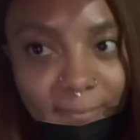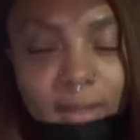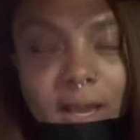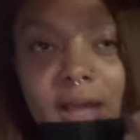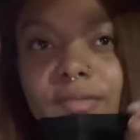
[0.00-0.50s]

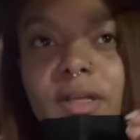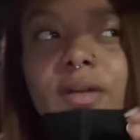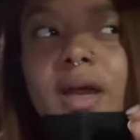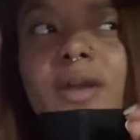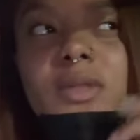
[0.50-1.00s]
i've never
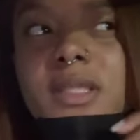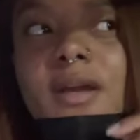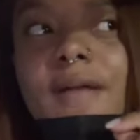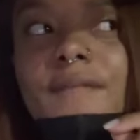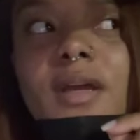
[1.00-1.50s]
i don't think
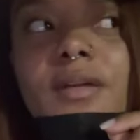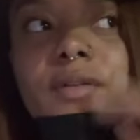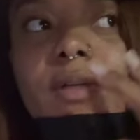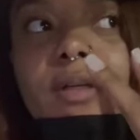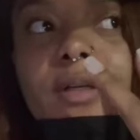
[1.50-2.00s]
i've
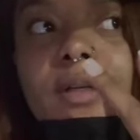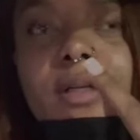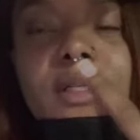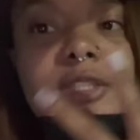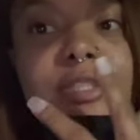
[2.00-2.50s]
ever
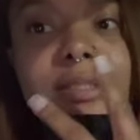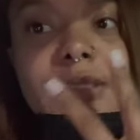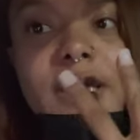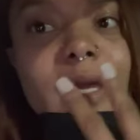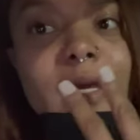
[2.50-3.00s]
just
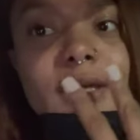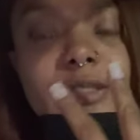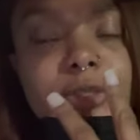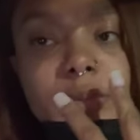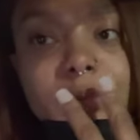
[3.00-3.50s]
had
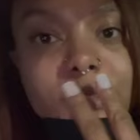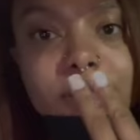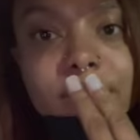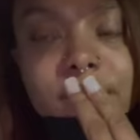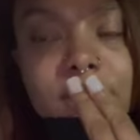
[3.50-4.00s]
two
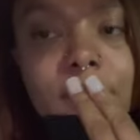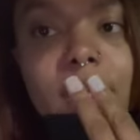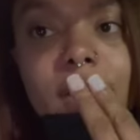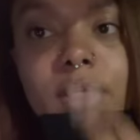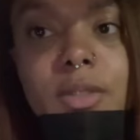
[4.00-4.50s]
studs in
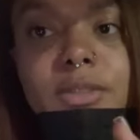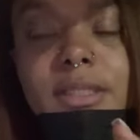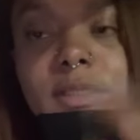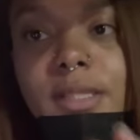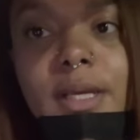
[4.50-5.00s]
my nose at
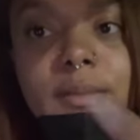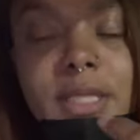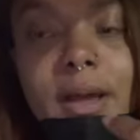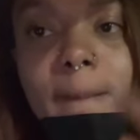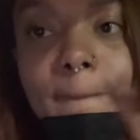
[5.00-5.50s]
the same
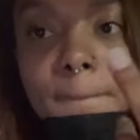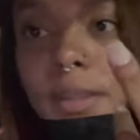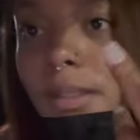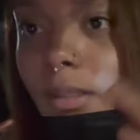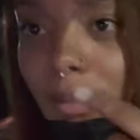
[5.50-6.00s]
time.
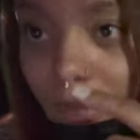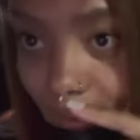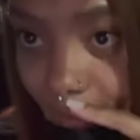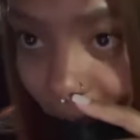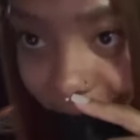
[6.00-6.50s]
But
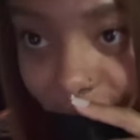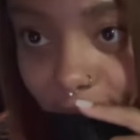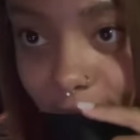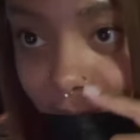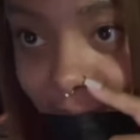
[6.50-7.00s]

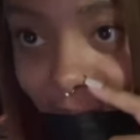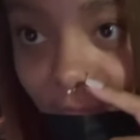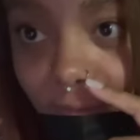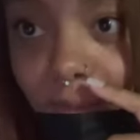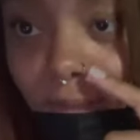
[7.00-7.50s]
obviously, I
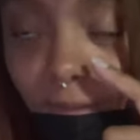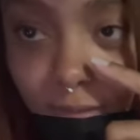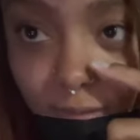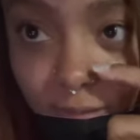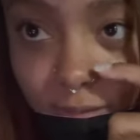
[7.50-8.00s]
feel like
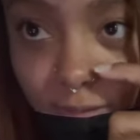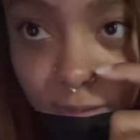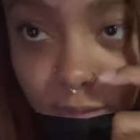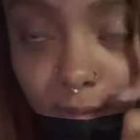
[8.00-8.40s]
the the